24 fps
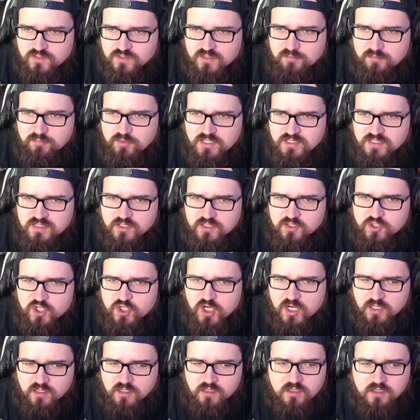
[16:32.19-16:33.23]
Debris and
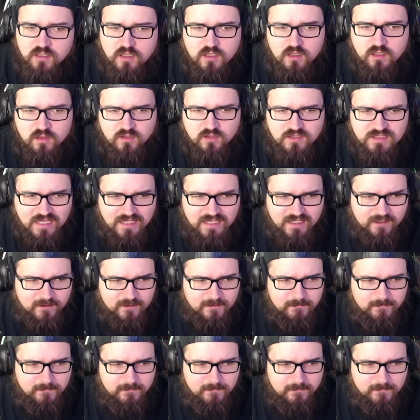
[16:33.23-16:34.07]
junk. Looks like...